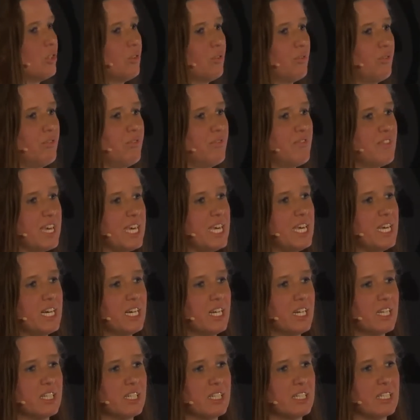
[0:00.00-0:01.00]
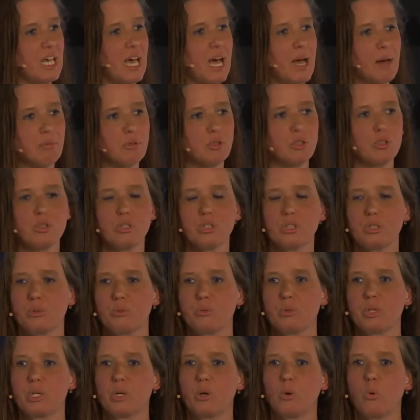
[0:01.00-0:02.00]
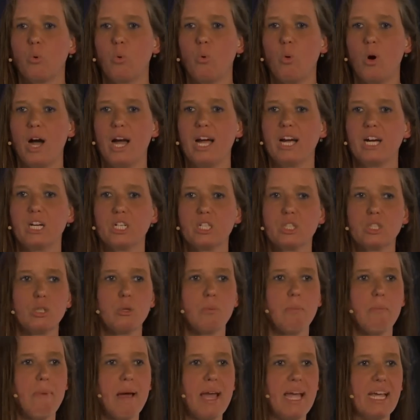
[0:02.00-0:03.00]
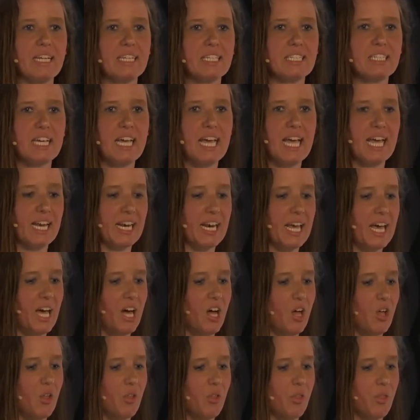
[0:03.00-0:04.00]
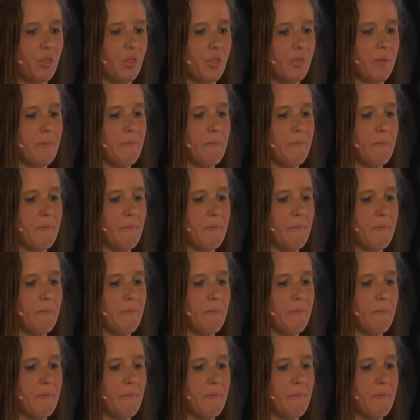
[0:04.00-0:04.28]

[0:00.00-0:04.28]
field is absolutely required to maintain health.